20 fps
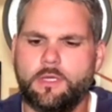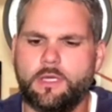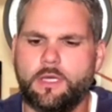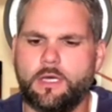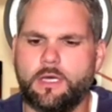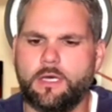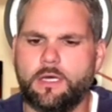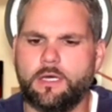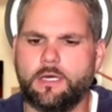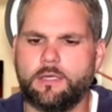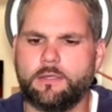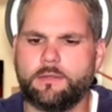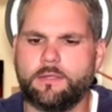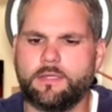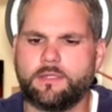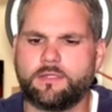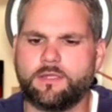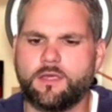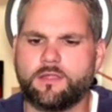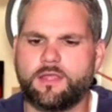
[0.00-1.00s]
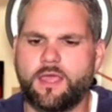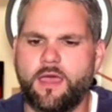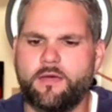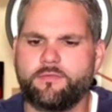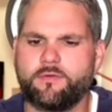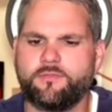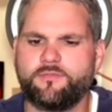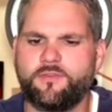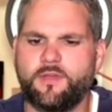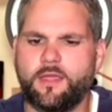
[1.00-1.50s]
It does
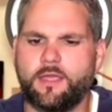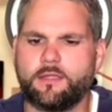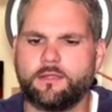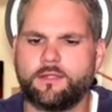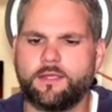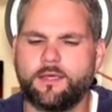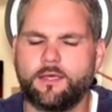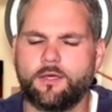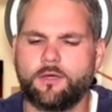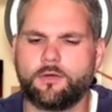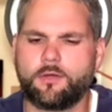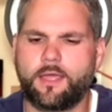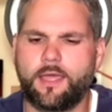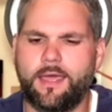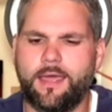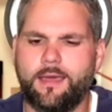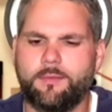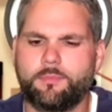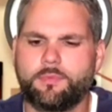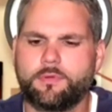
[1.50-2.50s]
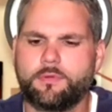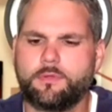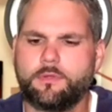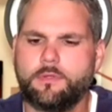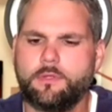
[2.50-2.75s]
have a fantail cap,